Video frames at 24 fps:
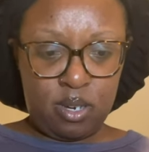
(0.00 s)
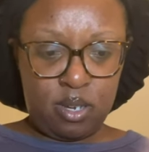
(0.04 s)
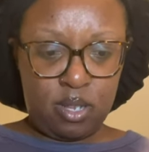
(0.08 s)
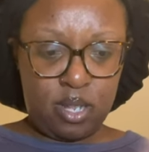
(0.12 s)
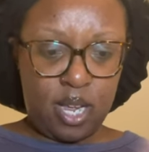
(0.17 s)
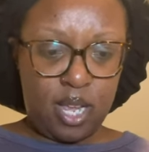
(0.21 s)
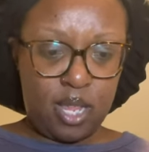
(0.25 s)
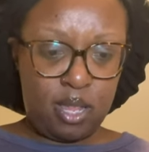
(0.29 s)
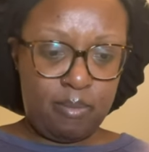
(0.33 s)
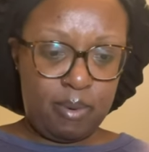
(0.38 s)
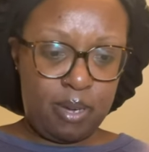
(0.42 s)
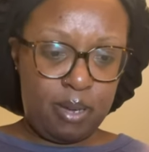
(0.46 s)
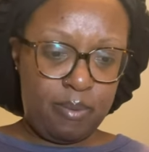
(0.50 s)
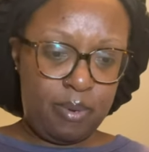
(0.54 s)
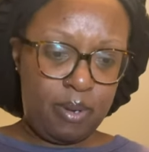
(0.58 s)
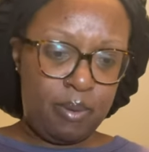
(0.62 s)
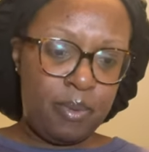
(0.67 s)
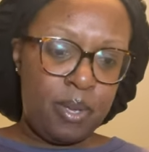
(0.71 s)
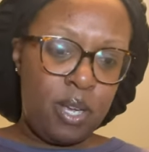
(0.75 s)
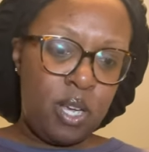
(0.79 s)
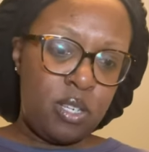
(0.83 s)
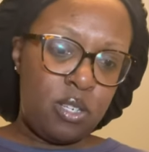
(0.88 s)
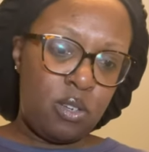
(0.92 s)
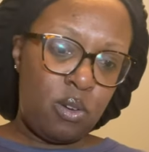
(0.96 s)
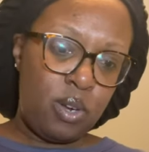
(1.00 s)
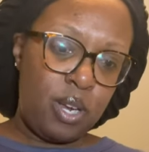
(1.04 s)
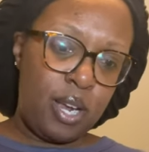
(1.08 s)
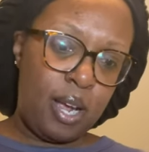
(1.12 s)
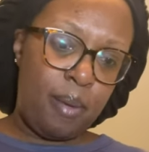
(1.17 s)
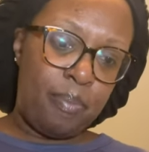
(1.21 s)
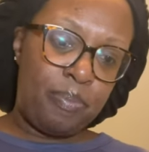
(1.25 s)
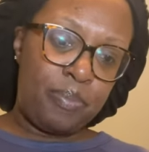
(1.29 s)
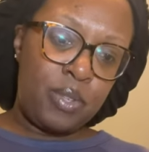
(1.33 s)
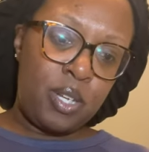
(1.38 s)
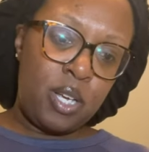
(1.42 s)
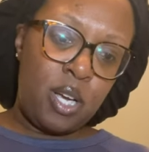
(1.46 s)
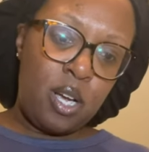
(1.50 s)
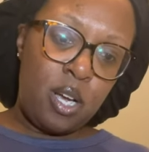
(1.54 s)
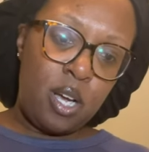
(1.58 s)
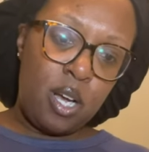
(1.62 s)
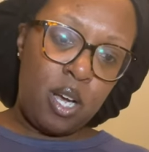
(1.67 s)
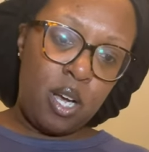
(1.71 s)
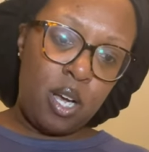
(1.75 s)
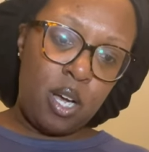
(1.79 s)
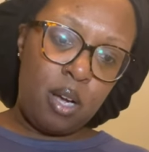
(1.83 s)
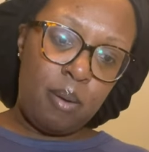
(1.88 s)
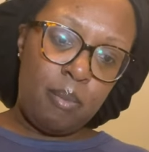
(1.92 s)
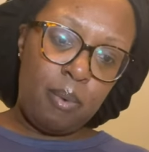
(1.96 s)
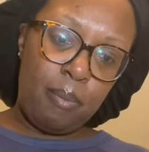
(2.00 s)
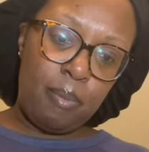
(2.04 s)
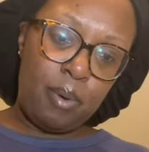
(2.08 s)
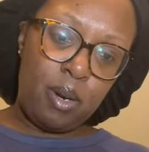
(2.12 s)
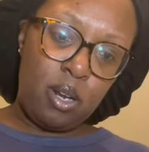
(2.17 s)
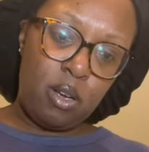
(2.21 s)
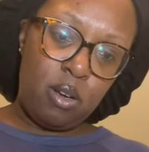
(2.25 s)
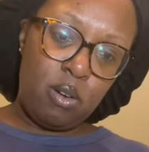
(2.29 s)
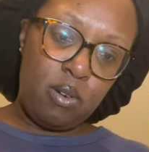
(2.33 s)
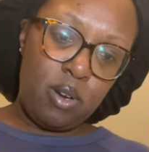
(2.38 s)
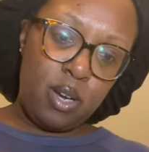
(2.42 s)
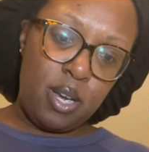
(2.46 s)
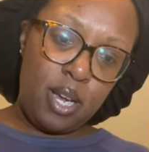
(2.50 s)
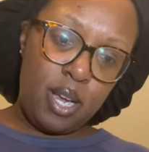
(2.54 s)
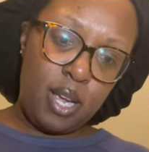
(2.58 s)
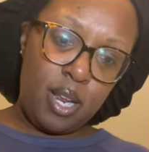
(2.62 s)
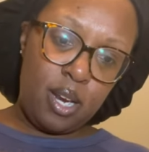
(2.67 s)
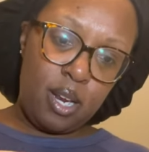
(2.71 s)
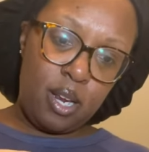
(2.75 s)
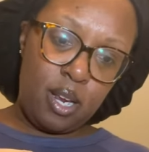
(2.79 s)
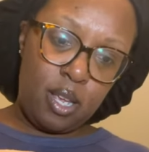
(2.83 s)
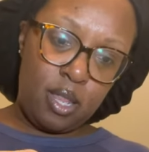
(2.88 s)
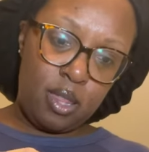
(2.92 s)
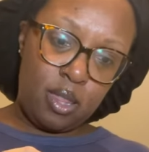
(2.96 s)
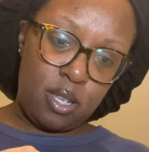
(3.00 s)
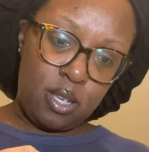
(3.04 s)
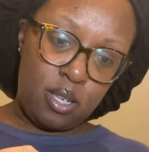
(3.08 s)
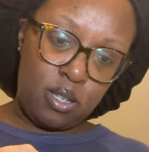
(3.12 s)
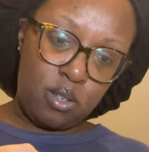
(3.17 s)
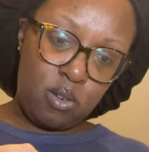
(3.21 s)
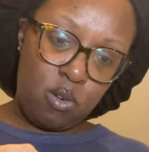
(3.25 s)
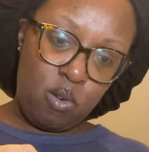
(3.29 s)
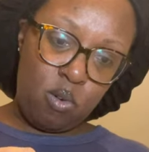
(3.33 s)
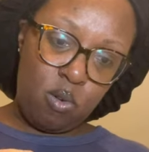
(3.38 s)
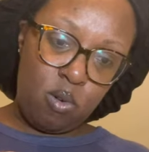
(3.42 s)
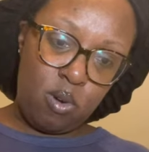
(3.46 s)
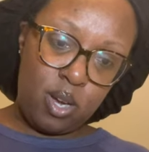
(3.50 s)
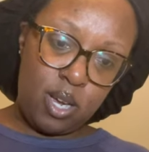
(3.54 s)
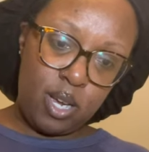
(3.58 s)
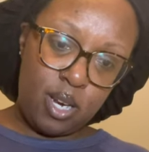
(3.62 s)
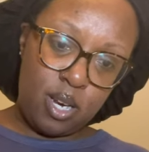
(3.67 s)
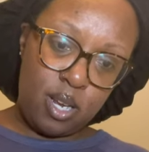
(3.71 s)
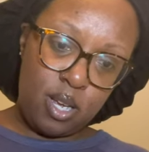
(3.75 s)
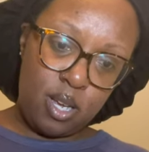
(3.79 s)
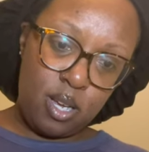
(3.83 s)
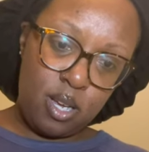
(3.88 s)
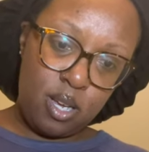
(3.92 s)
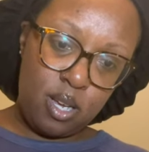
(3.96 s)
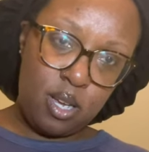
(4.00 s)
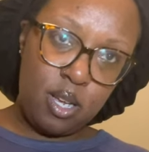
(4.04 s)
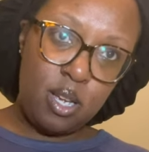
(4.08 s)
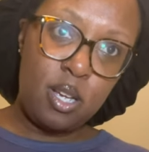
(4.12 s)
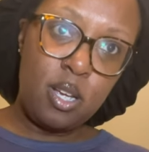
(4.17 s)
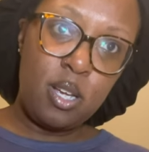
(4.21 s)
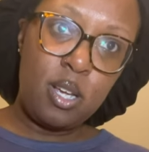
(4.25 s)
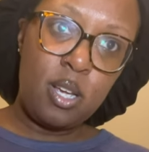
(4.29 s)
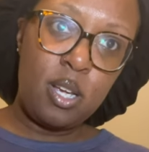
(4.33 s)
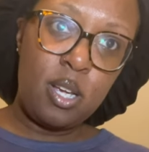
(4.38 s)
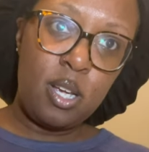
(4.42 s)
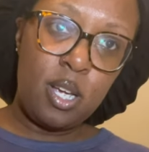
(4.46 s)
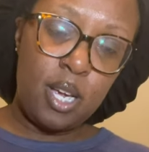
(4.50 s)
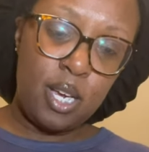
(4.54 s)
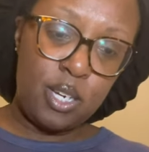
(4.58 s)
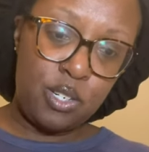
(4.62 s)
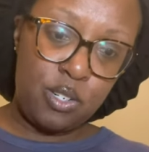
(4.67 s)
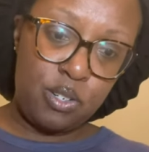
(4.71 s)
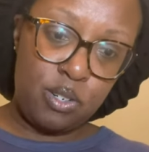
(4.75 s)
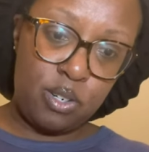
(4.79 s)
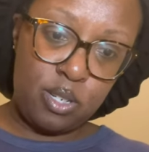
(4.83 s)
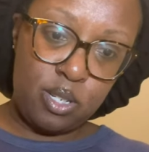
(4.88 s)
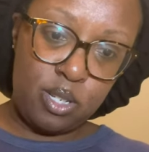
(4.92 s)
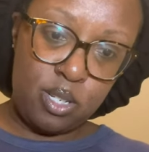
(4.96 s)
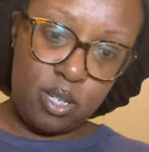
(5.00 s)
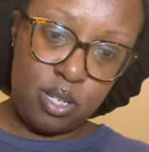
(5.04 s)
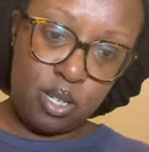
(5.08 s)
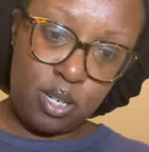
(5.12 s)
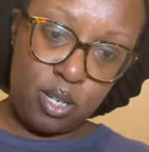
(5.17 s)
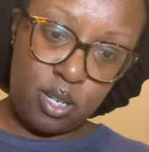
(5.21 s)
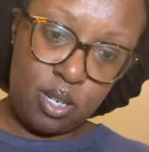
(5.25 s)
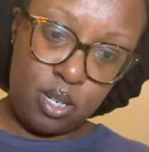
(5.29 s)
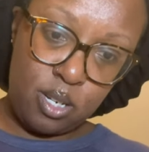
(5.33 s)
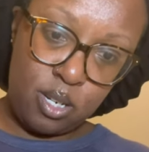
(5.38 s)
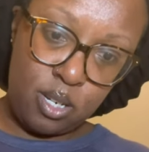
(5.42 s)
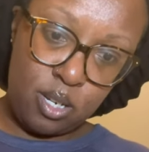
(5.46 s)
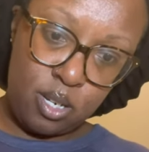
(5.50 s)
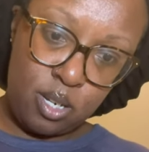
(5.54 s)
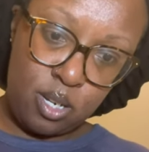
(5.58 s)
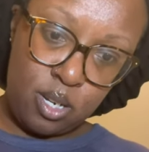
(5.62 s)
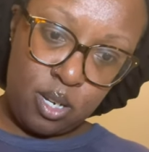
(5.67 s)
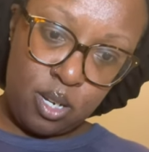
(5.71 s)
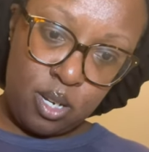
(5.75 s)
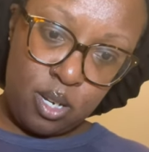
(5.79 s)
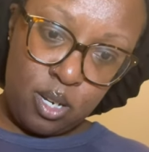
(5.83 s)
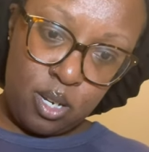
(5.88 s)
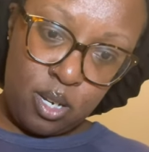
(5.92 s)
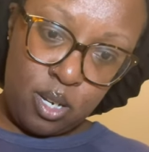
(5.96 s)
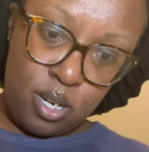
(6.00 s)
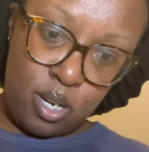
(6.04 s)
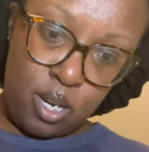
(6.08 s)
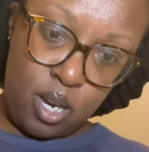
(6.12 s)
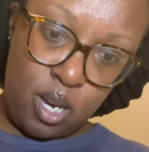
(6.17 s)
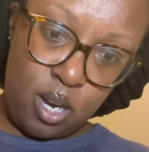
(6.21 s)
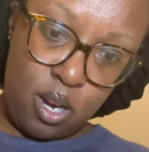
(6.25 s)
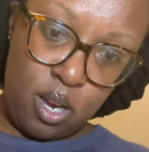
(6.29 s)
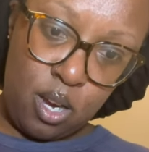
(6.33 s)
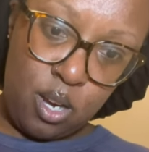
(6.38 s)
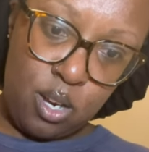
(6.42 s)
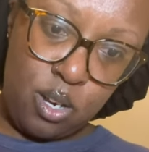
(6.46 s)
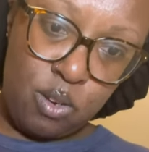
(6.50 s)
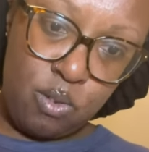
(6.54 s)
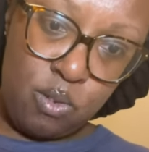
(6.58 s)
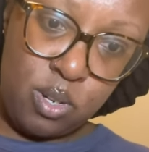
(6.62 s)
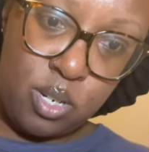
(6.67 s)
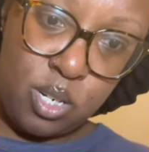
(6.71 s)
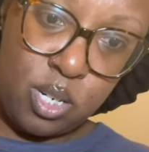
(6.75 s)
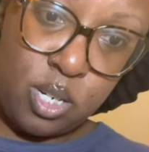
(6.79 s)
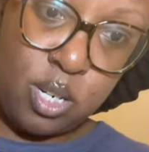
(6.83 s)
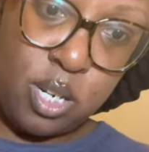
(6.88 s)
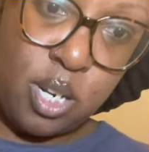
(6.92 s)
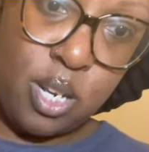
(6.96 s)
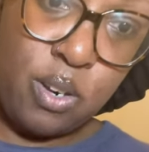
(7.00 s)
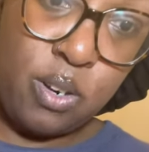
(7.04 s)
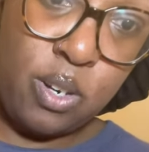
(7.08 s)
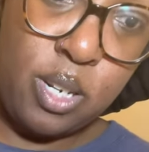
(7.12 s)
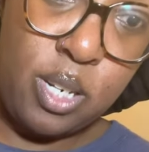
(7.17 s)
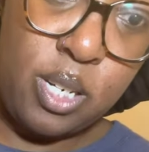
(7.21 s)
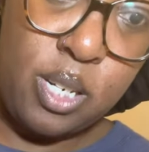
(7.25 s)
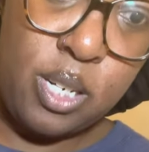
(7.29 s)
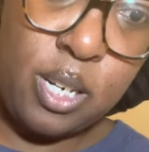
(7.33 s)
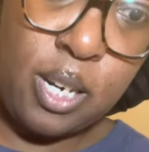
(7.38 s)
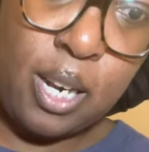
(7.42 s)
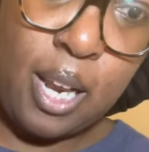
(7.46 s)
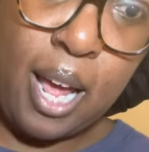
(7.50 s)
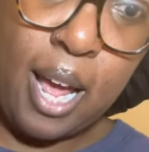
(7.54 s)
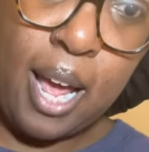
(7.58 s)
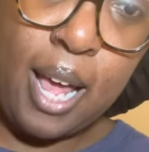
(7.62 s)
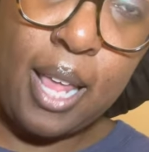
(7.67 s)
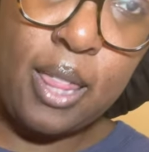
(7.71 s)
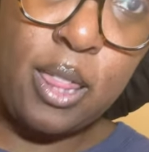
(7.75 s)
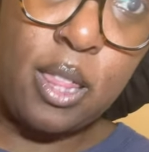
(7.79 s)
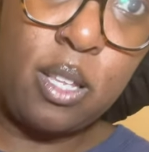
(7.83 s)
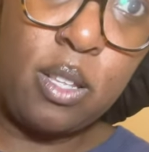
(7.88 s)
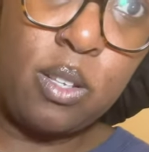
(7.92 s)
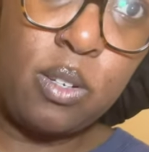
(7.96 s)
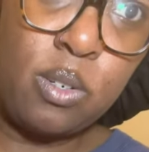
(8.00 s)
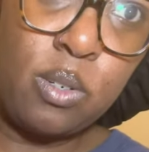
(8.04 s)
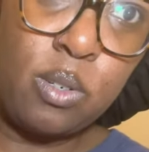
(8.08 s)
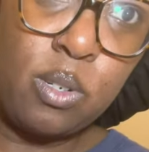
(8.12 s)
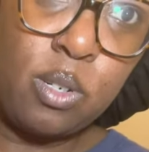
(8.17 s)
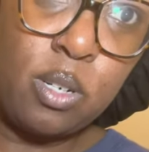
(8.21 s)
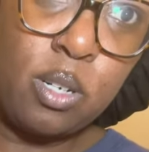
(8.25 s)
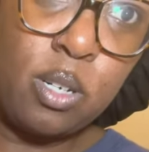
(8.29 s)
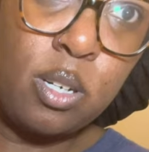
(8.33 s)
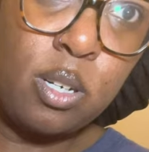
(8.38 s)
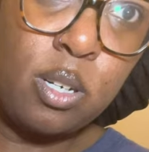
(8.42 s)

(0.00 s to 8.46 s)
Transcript: I had the baby. So yeah, I'm gonna go ahead and get this on, as you can see. And all you do is just literally slide the little,